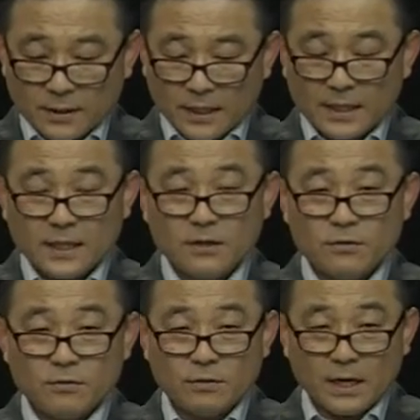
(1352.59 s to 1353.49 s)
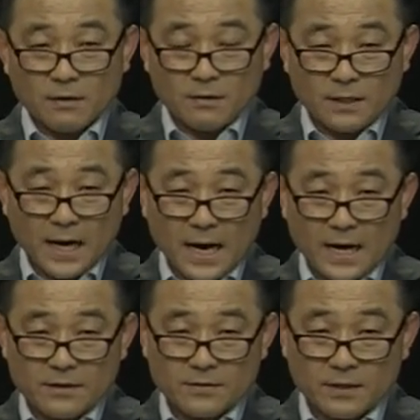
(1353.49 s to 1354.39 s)
And then you
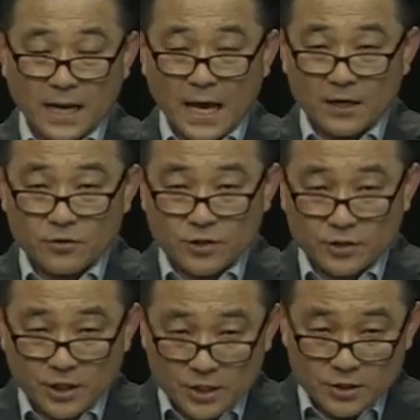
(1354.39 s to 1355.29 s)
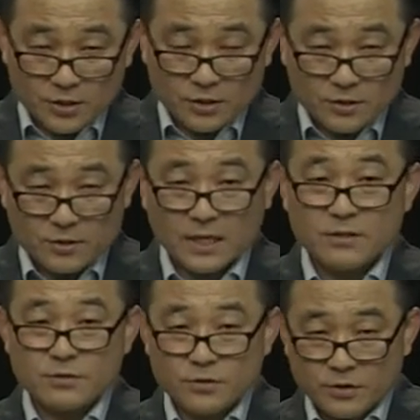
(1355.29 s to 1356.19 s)
recognize language teachers
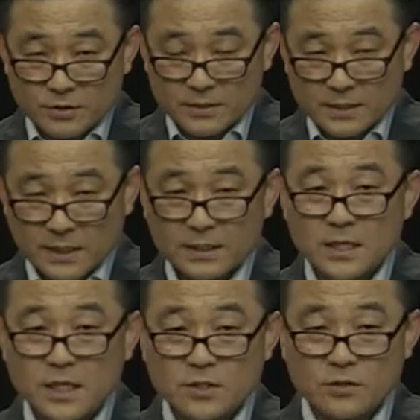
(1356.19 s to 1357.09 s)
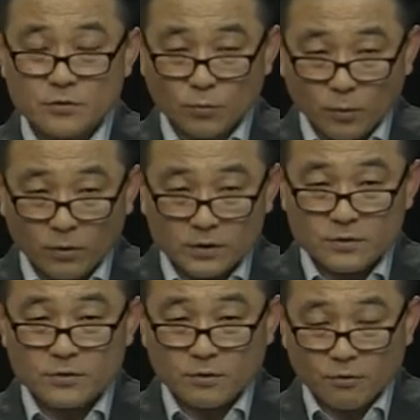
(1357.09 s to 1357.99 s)
and students, and teachers' role is
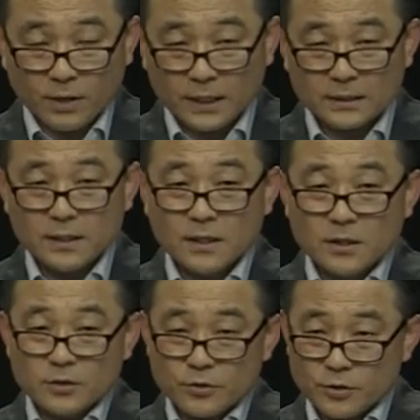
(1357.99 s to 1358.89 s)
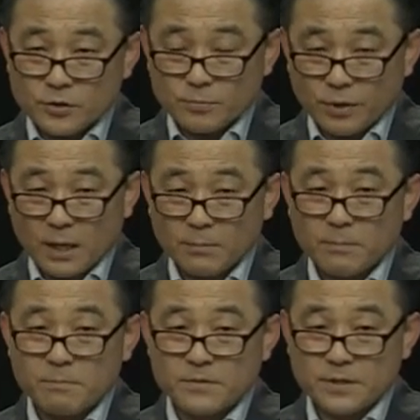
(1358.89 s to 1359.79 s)
to correct student
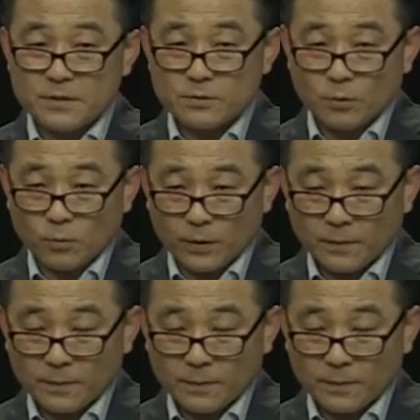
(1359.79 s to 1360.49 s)
problems and so on.